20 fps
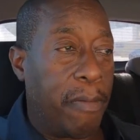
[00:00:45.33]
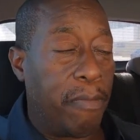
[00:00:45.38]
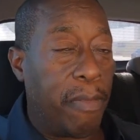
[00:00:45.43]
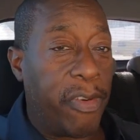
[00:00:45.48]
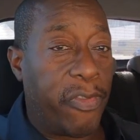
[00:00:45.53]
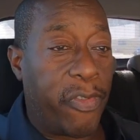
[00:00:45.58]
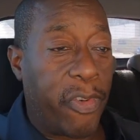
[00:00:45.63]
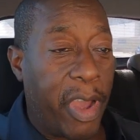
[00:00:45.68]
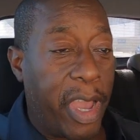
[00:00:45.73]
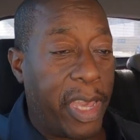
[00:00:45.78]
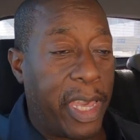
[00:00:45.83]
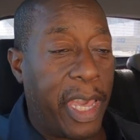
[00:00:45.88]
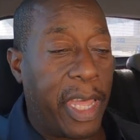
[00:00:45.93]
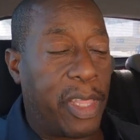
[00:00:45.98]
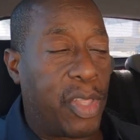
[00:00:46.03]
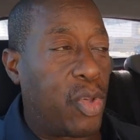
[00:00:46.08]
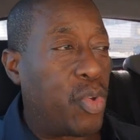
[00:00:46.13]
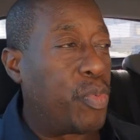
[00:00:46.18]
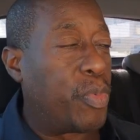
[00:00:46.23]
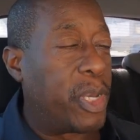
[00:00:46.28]
Before I
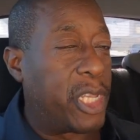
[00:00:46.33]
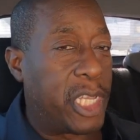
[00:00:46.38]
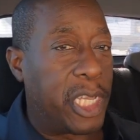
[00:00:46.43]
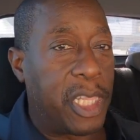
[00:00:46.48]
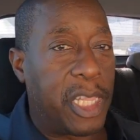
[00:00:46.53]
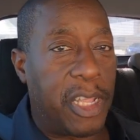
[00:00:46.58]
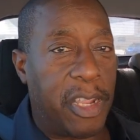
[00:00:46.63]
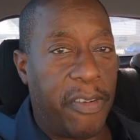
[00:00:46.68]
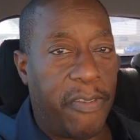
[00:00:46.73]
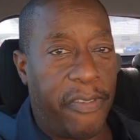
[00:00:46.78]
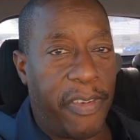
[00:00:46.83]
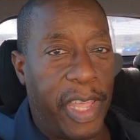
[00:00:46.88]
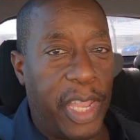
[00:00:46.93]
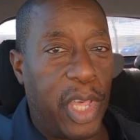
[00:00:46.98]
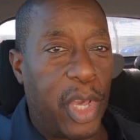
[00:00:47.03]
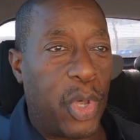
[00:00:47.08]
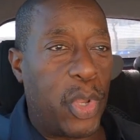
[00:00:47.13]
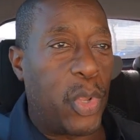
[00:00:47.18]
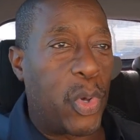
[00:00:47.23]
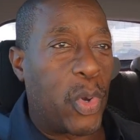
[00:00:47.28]
get too much into the
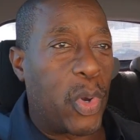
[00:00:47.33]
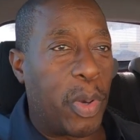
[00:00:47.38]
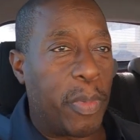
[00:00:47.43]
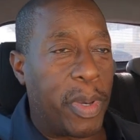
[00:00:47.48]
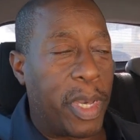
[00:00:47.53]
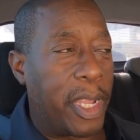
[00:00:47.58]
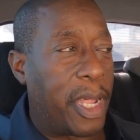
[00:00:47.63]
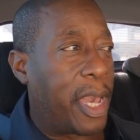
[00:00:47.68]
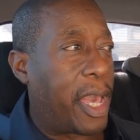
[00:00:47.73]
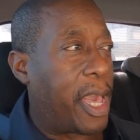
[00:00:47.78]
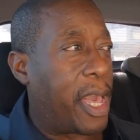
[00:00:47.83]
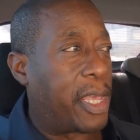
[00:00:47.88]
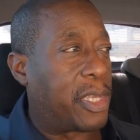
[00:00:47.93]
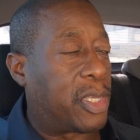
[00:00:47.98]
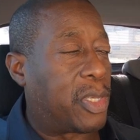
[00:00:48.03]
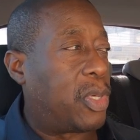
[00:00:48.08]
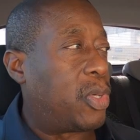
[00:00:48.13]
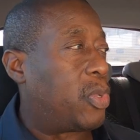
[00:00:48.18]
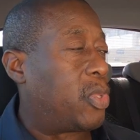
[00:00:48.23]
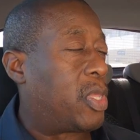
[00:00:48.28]
video though, I'm gonna
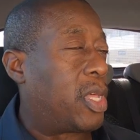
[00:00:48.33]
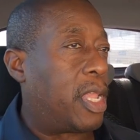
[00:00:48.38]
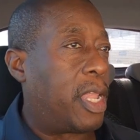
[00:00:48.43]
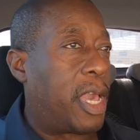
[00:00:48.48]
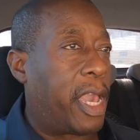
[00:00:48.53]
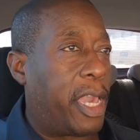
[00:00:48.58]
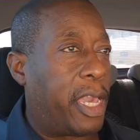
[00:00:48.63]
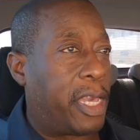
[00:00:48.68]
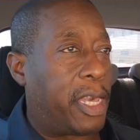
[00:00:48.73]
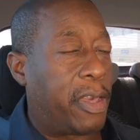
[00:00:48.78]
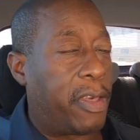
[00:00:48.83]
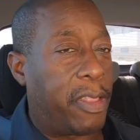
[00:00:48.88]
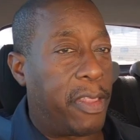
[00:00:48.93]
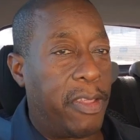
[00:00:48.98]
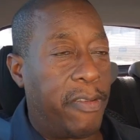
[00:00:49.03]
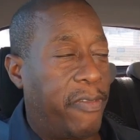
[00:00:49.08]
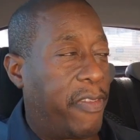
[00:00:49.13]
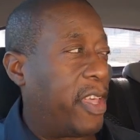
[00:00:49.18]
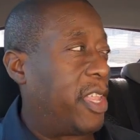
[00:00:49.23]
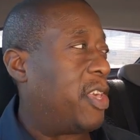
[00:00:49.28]
ask you to like
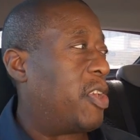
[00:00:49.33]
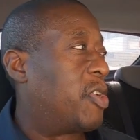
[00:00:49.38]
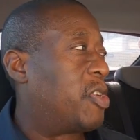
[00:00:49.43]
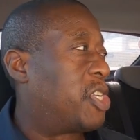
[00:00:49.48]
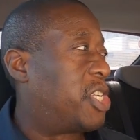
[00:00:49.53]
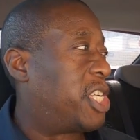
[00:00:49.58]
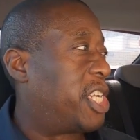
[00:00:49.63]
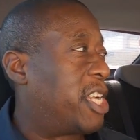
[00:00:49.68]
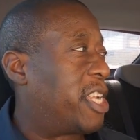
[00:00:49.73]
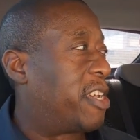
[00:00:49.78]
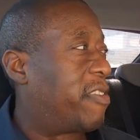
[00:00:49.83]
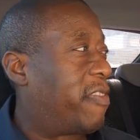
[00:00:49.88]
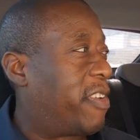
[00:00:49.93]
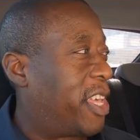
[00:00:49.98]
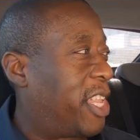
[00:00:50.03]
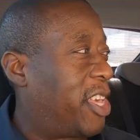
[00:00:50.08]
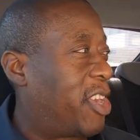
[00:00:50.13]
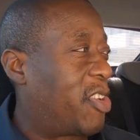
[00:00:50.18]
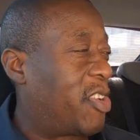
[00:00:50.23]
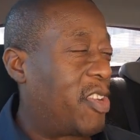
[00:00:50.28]
the video, share the
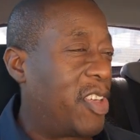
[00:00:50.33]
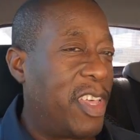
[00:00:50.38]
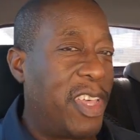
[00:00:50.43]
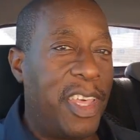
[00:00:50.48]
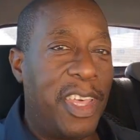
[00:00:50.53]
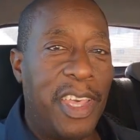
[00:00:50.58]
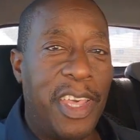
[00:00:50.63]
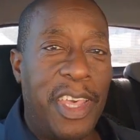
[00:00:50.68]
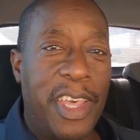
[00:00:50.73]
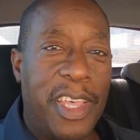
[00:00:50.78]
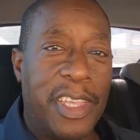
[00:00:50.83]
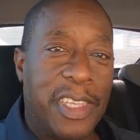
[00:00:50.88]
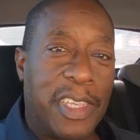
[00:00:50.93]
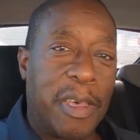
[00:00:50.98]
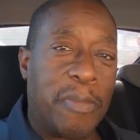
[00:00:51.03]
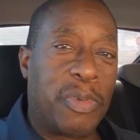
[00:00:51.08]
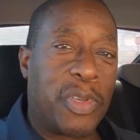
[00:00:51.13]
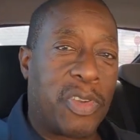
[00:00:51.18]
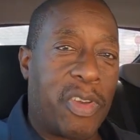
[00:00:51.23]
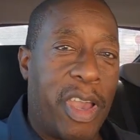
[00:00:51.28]
video,
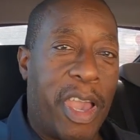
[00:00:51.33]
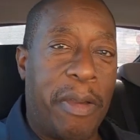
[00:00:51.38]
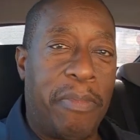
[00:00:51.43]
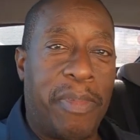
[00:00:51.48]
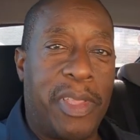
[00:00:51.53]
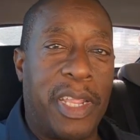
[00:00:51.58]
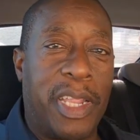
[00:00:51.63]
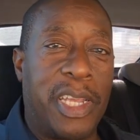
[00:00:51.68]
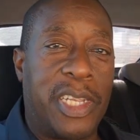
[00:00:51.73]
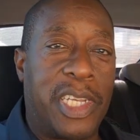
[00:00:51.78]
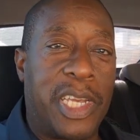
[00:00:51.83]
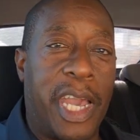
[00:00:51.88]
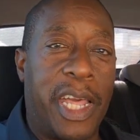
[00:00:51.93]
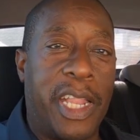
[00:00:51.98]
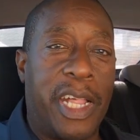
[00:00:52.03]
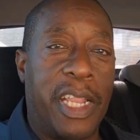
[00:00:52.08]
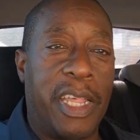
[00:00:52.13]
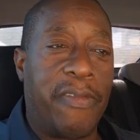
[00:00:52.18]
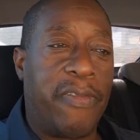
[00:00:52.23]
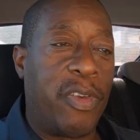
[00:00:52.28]
subscribe to the
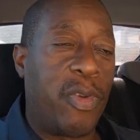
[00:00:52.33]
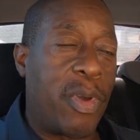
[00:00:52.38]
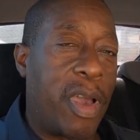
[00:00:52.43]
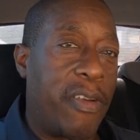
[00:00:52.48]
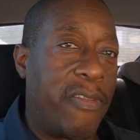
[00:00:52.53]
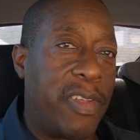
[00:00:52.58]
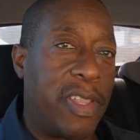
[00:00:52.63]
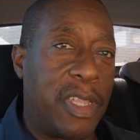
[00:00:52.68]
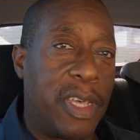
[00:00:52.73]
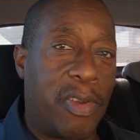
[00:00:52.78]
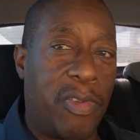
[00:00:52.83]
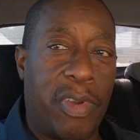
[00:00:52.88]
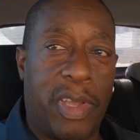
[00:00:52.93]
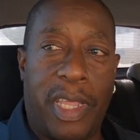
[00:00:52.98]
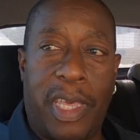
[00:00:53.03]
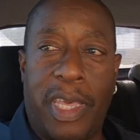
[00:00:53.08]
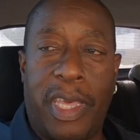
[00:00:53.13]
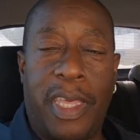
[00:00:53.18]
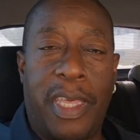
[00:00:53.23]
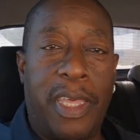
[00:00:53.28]
channel if you haven't
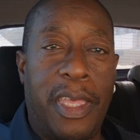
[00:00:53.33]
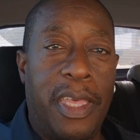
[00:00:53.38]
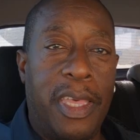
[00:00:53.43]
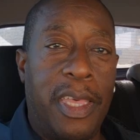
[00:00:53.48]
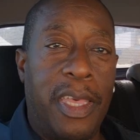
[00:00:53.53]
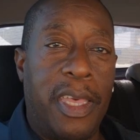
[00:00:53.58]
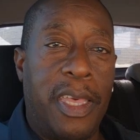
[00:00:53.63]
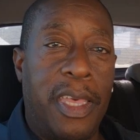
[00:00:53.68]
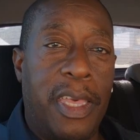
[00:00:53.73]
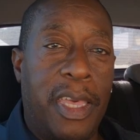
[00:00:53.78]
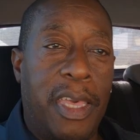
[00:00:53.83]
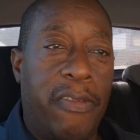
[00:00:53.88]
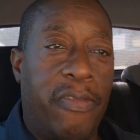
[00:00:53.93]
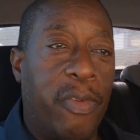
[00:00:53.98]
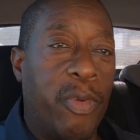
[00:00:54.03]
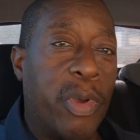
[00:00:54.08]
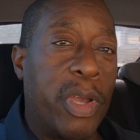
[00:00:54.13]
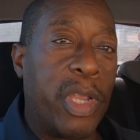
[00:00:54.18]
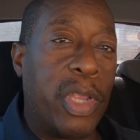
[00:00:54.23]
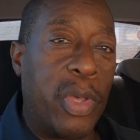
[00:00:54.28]
already. If
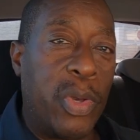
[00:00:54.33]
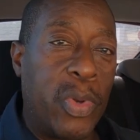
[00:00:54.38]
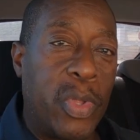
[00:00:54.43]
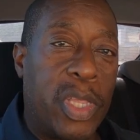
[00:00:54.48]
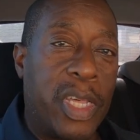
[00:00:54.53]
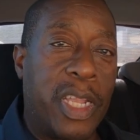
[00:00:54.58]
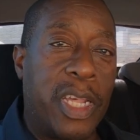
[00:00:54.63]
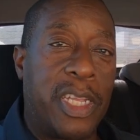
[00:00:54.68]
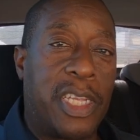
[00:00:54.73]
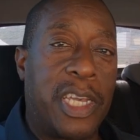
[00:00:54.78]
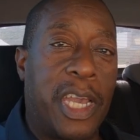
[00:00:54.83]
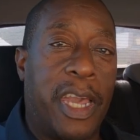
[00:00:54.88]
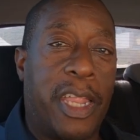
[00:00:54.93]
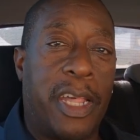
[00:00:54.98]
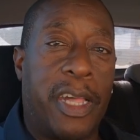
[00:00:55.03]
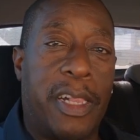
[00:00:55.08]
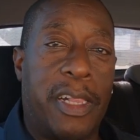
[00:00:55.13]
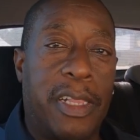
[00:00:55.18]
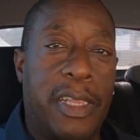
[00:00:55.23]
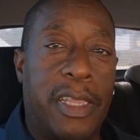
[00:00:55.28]
you are new to the
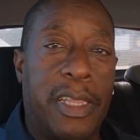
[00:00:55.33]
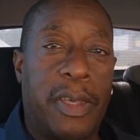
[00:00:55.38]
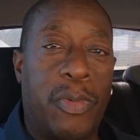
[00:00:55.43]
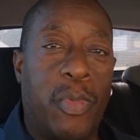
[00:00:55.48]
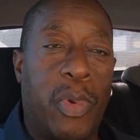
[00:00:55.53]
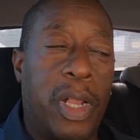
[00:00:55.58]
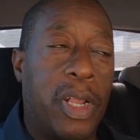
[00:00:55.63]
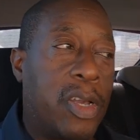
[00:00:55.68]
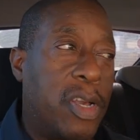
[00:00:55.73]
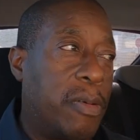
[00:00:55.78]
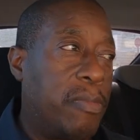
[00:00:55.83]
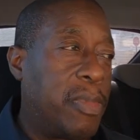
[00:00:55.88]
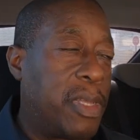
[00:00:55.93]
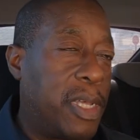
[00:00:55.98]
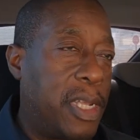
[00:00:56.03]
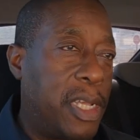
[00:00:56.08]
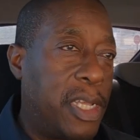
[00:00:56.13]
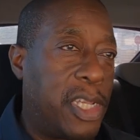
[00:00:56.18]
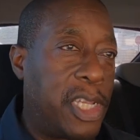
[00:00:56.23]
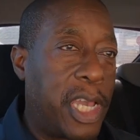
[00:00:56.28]
channel, welcome
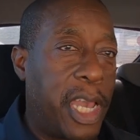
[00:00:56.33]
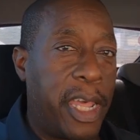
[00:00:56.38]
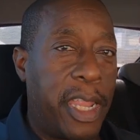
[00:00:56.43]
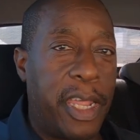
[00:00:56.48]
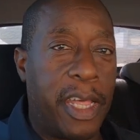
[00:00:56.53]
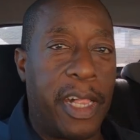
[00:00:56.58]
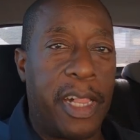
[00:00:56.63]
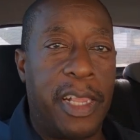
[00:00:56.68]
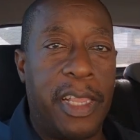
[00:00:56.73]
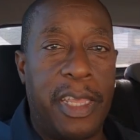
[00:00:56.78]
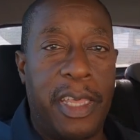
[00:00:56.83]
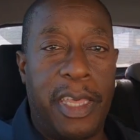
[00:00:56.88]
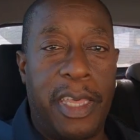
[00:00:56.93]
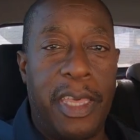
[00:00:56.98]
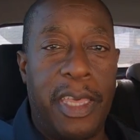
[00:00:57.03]
to the channel.